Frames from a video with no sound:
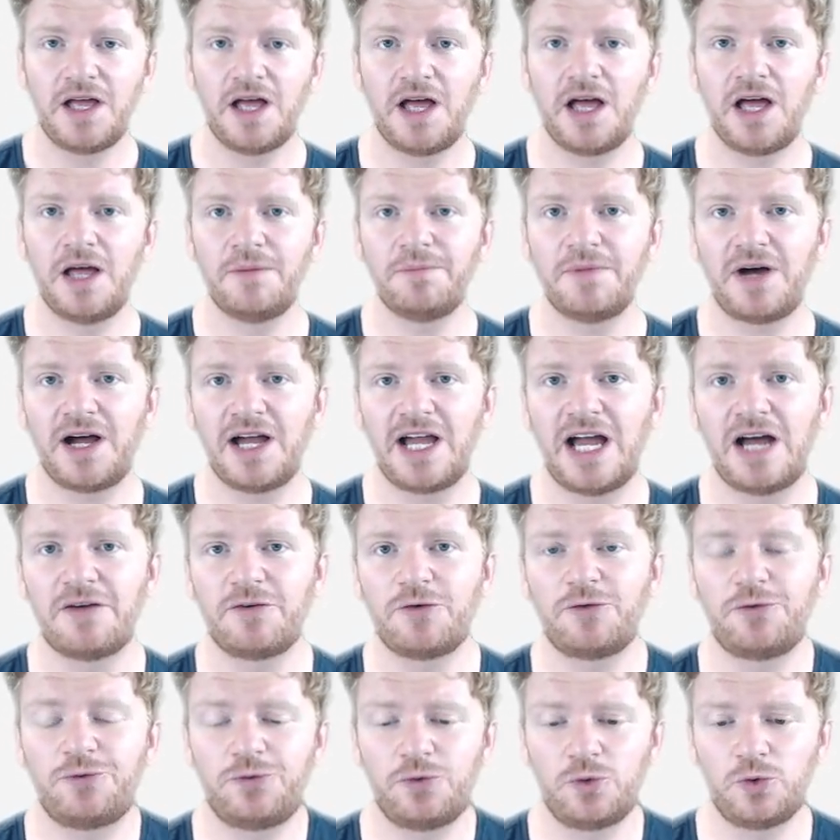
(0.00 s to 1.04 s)
um, I have
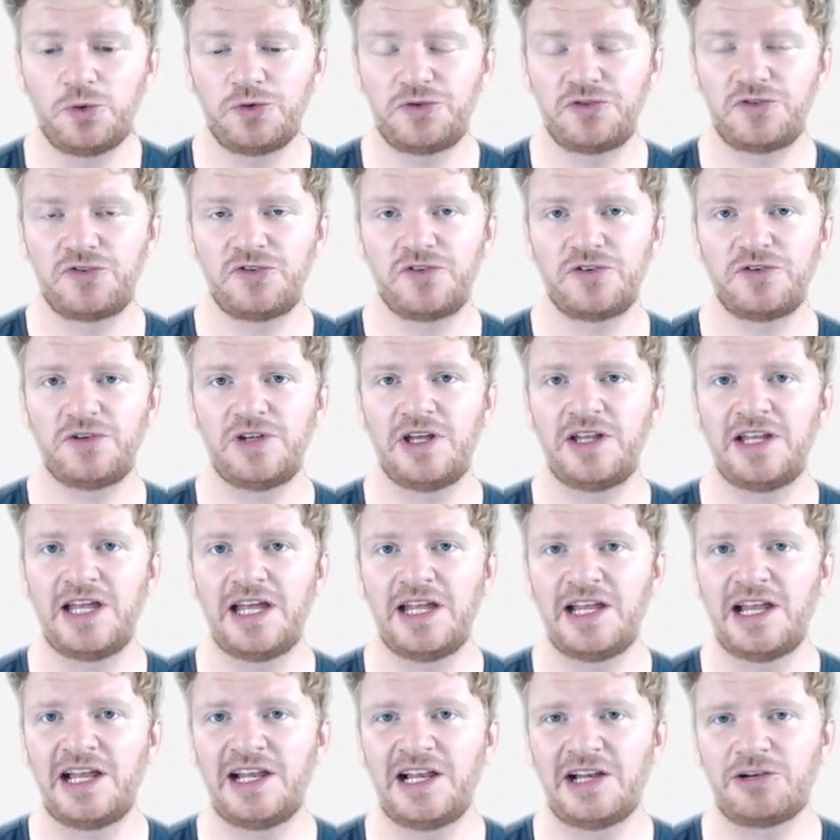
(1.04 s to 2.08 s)
a force, uh,
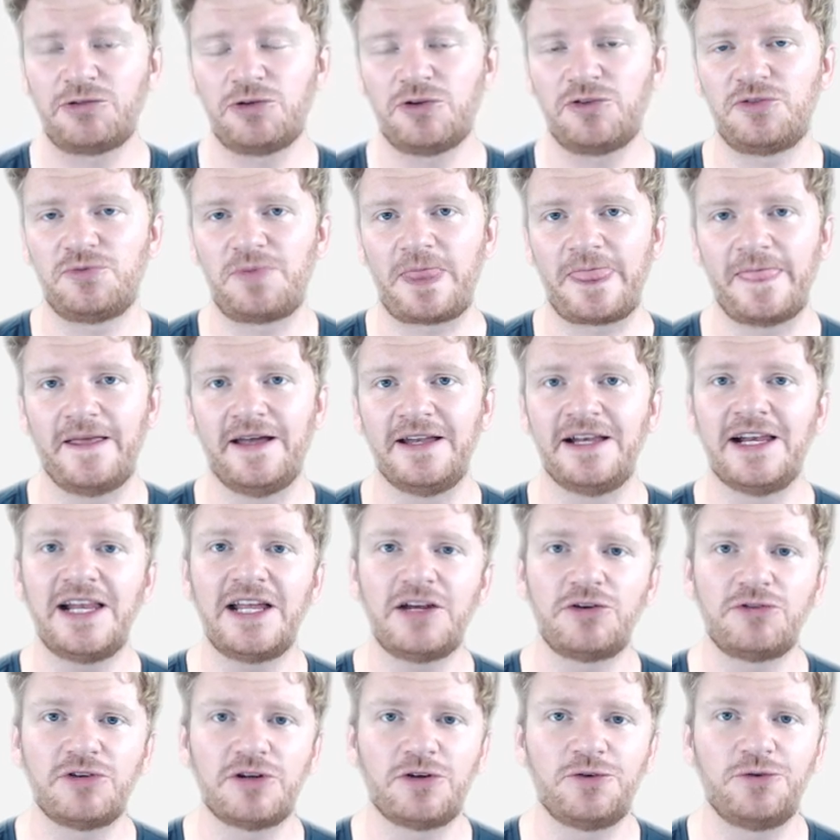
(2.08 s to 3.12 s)
an
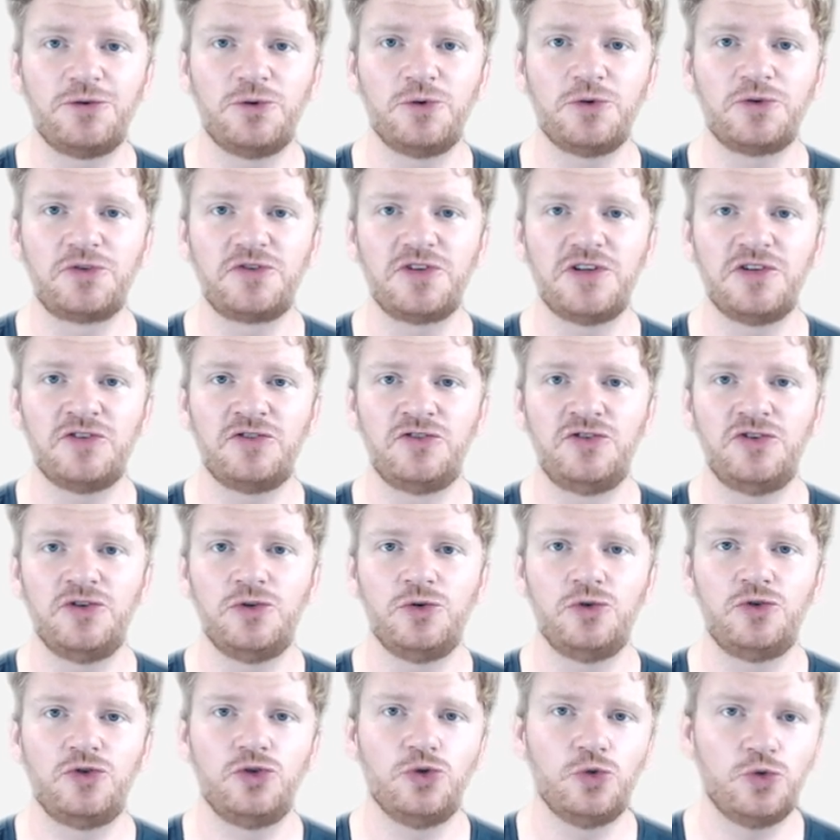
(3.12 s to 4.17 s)
electric force is
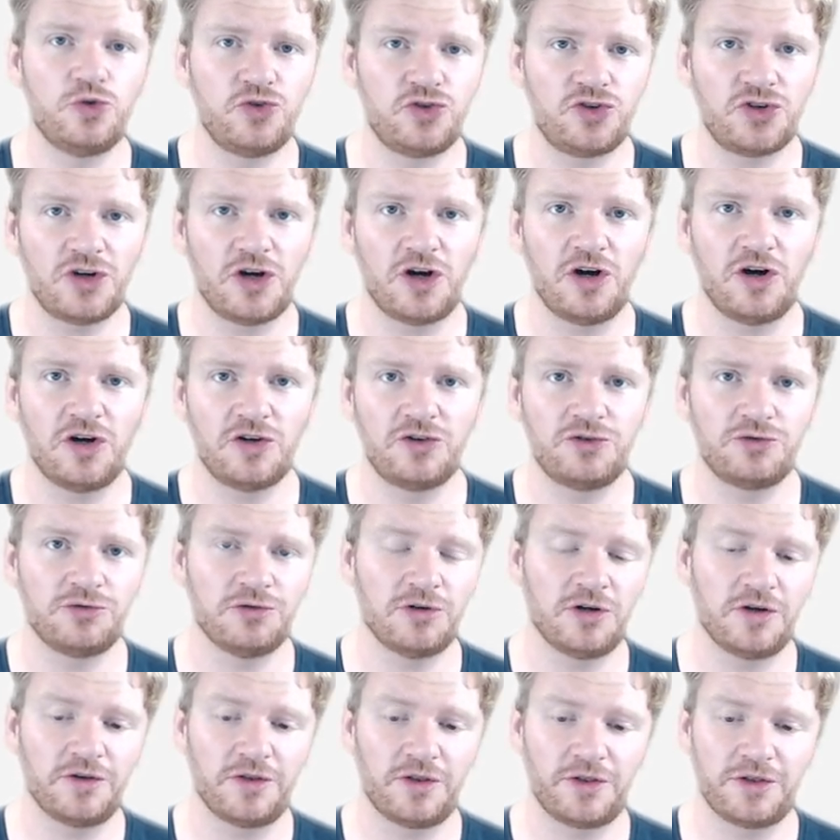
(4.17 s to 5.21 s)
due to charge
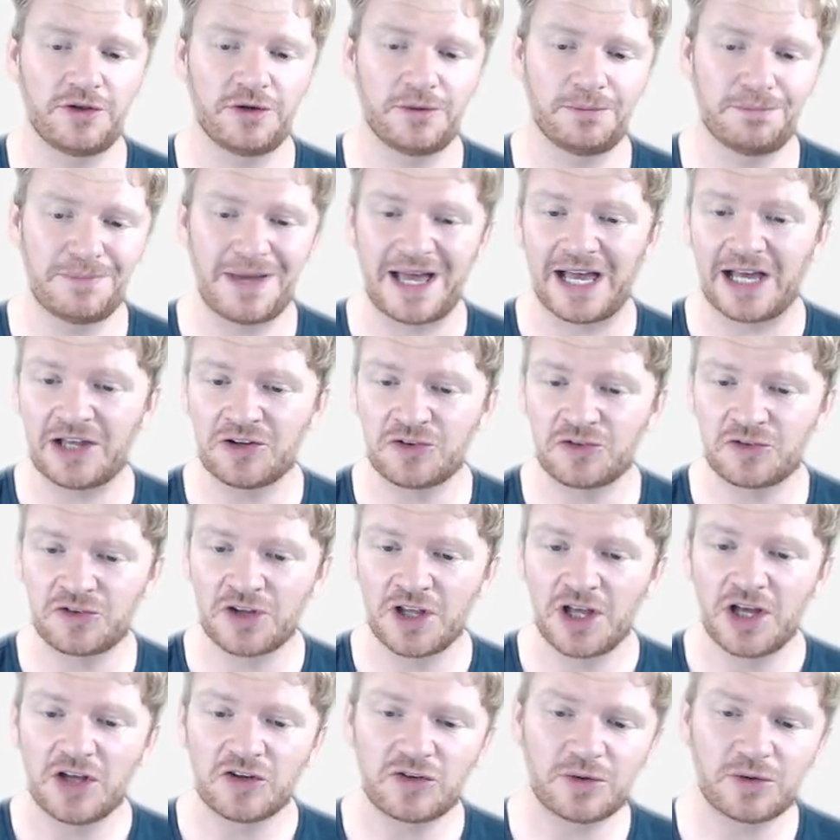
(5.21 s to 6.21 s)
rather than mass,